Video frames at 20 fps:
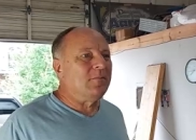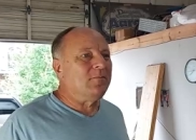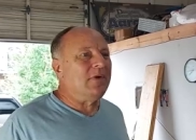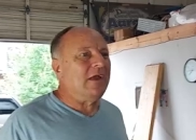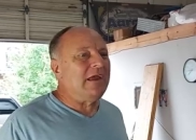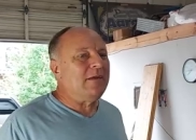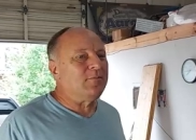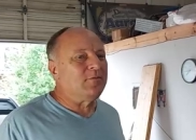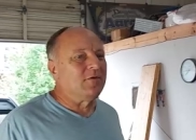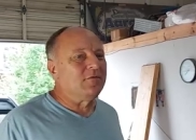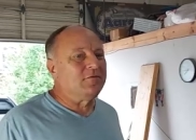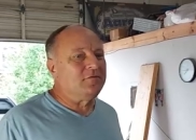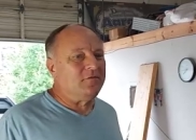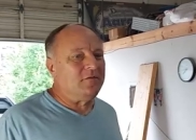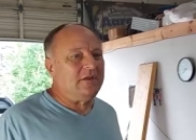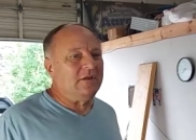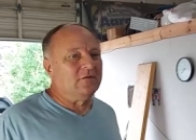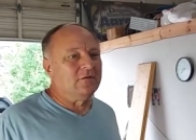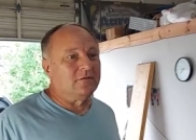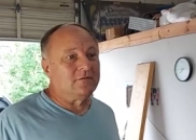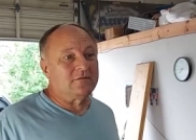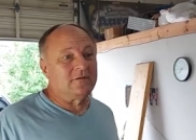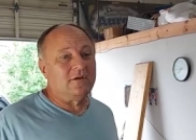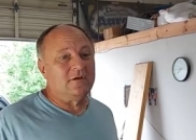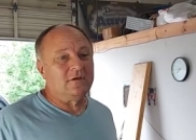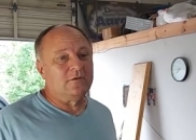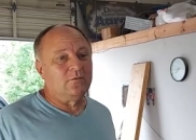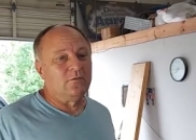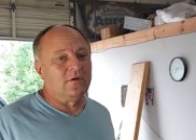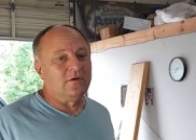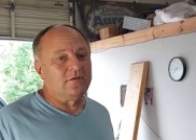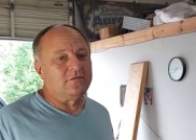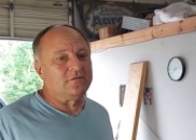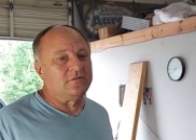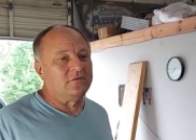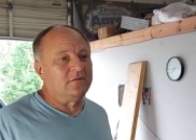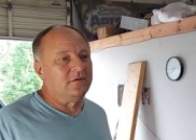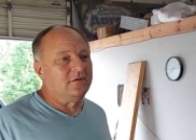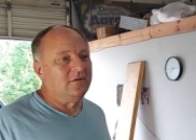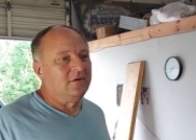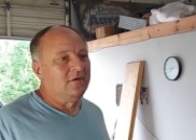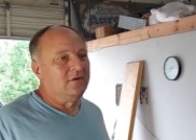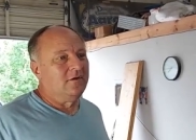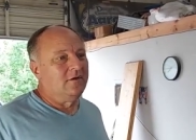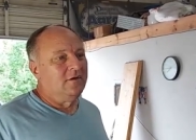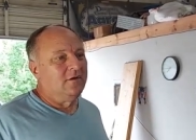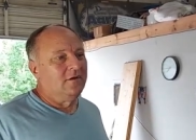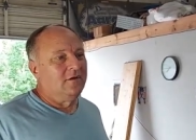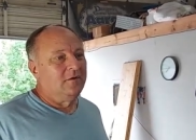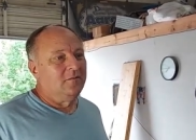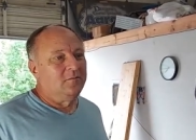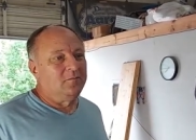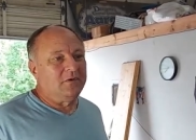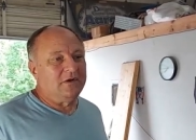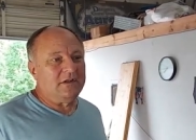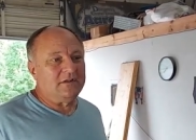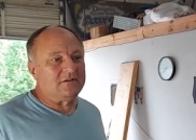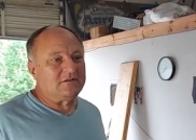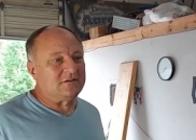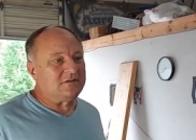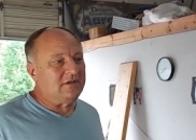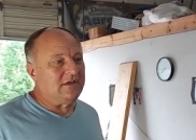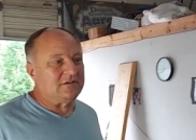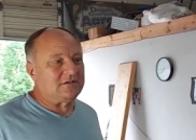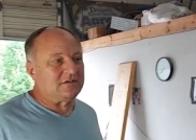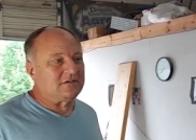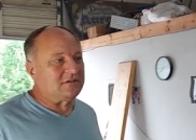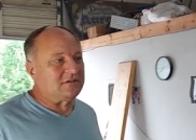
The, pa the paper feels kind of rough, but it's, it's